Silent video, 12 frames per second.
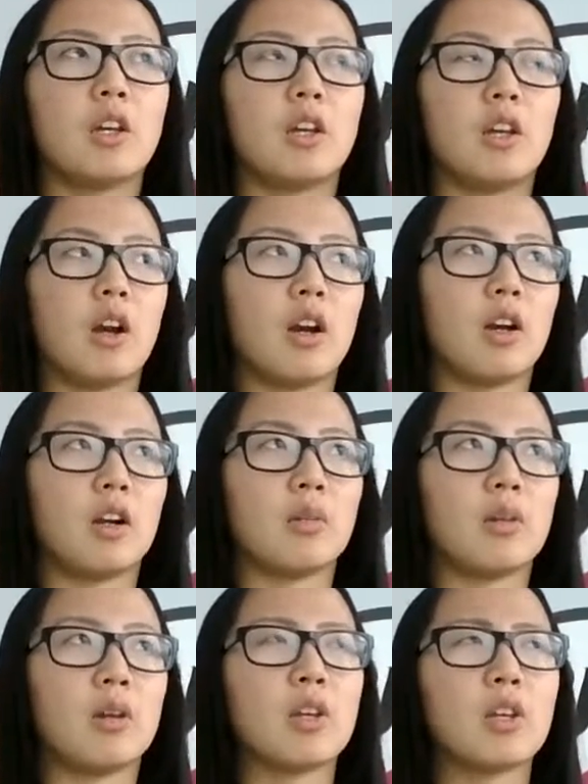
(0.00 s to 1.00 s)

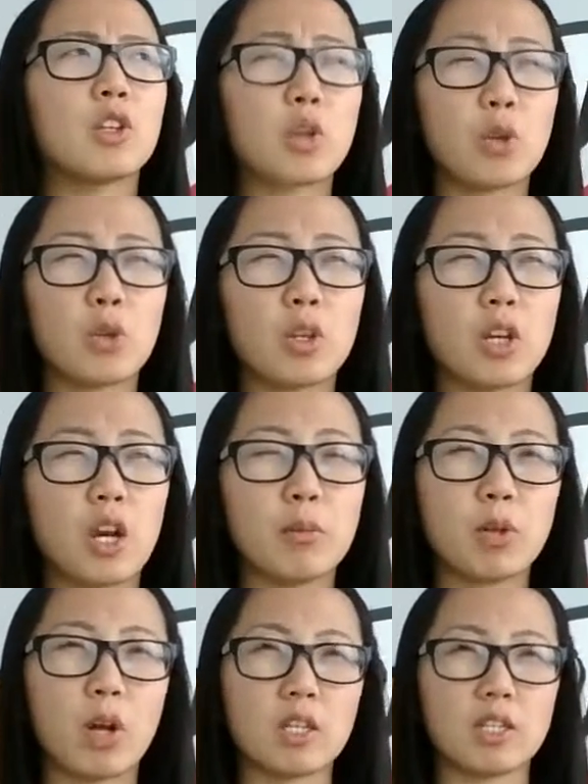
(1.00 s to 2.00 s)
So you can come
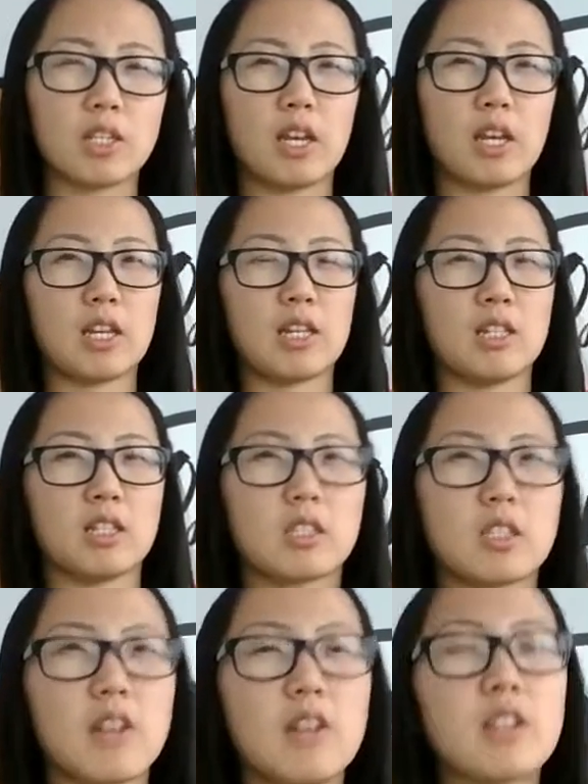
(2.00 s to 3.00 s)
across it
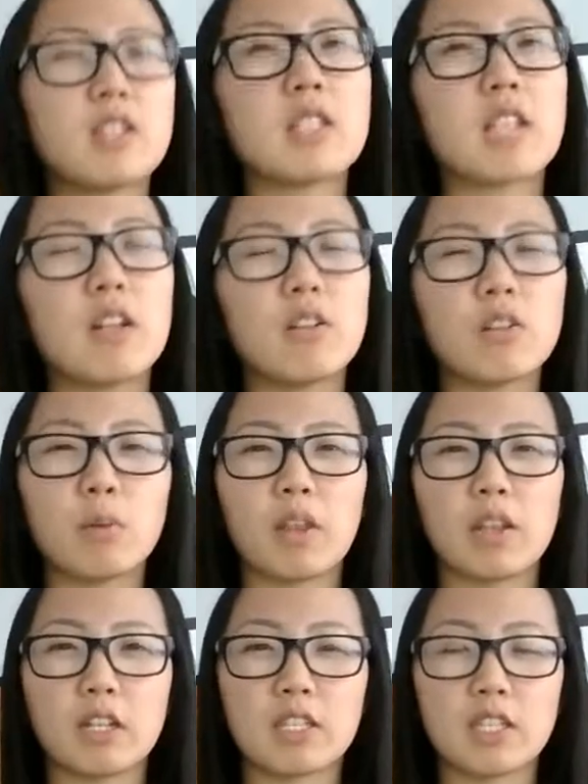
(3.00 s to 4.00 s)
as, and this is kind of the way
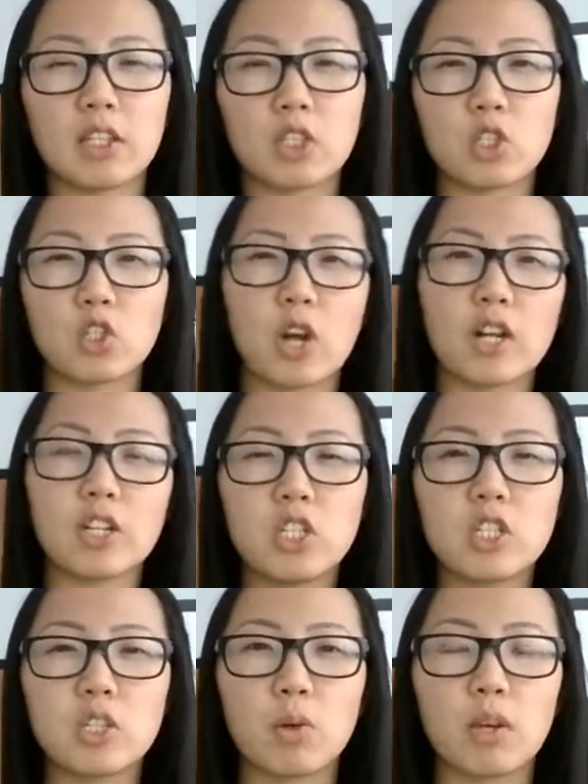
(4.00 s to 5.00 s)
that like selling
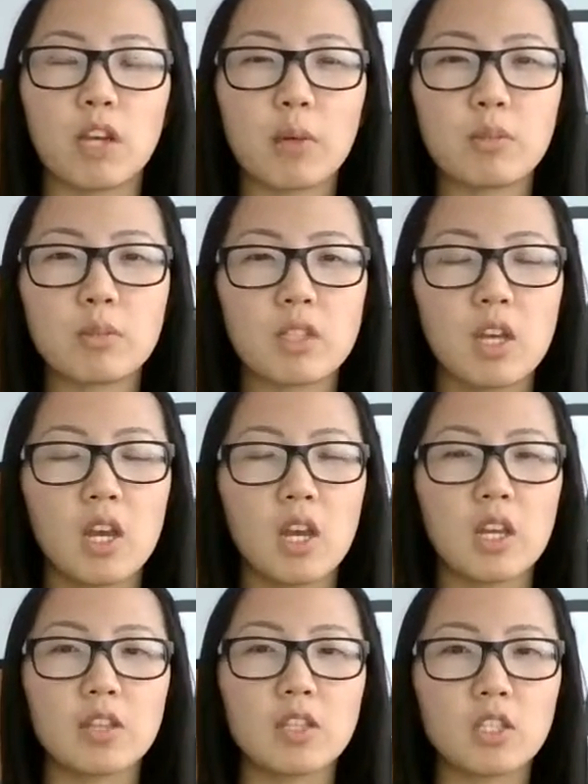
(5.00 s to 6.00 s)
strategy. So
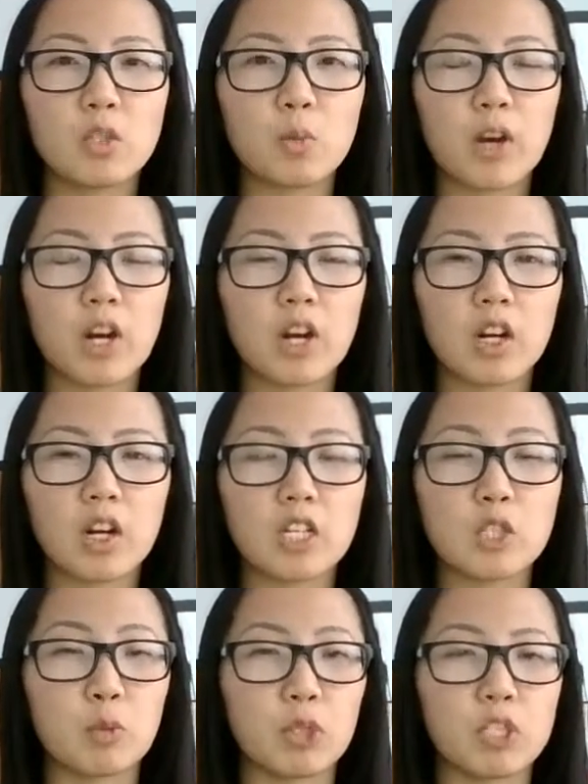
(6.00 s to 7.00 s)
this is where
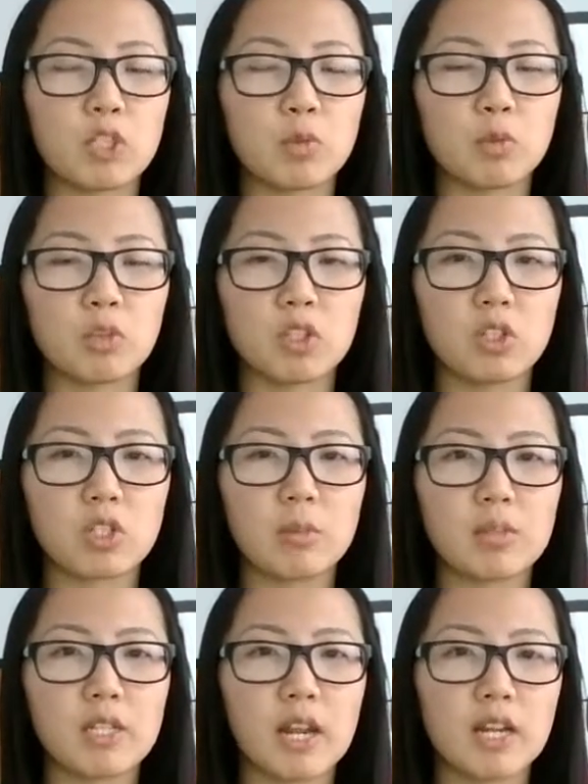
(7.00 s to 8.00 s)
experience really just
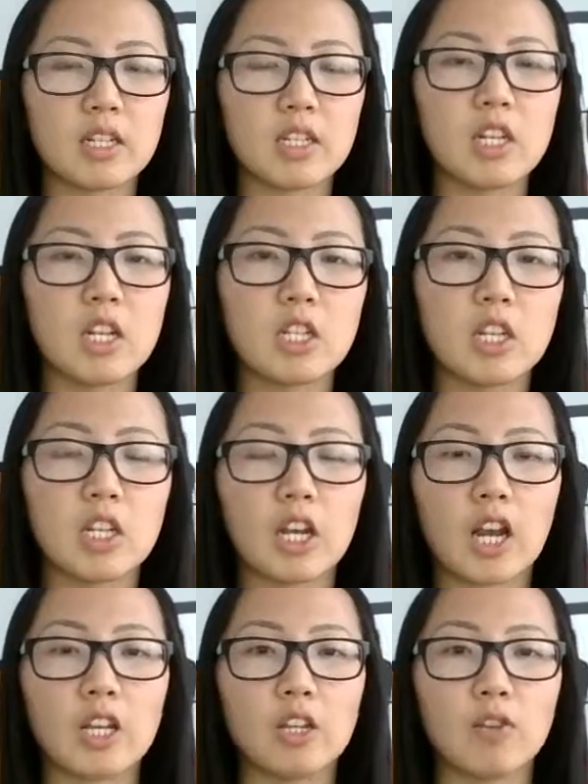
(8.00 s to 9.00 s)
comes in handy, and then it
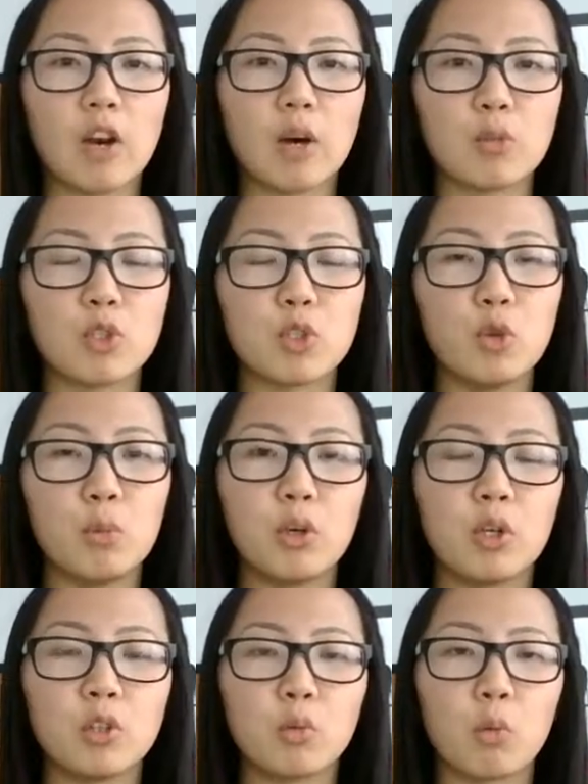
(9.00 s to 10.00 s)
kind of helps you
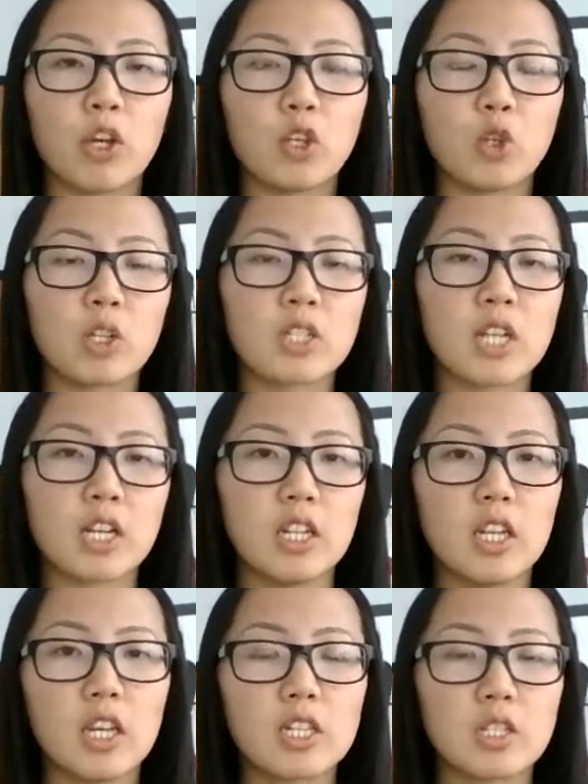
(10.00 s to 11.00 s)
build what your
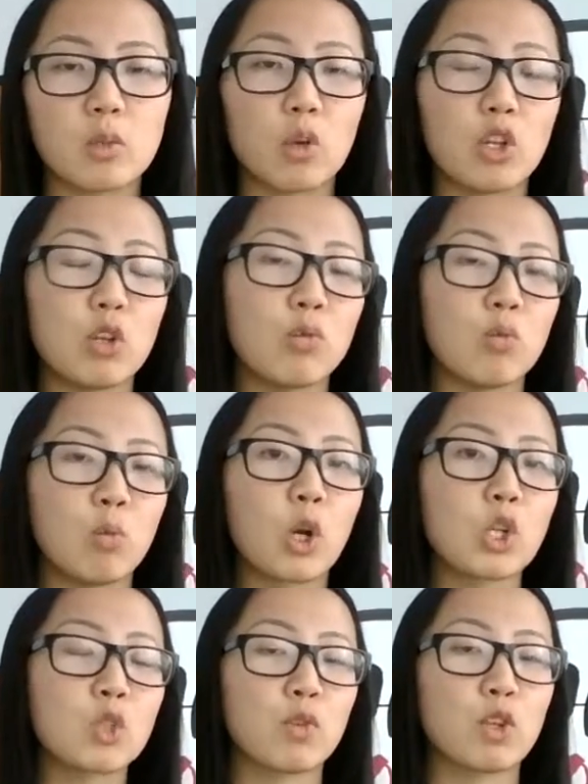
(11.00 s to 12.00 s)
technique is and what
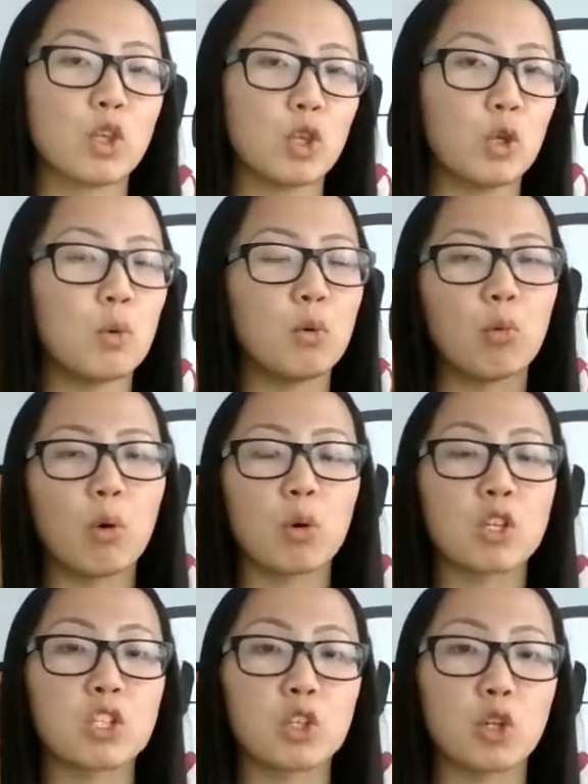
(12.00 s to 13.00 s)
works for you and what
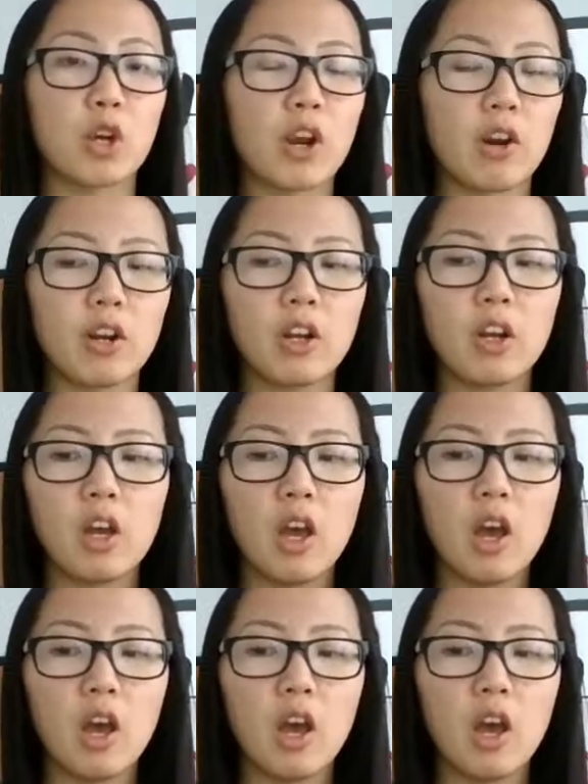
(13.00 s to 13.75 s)
works in your area.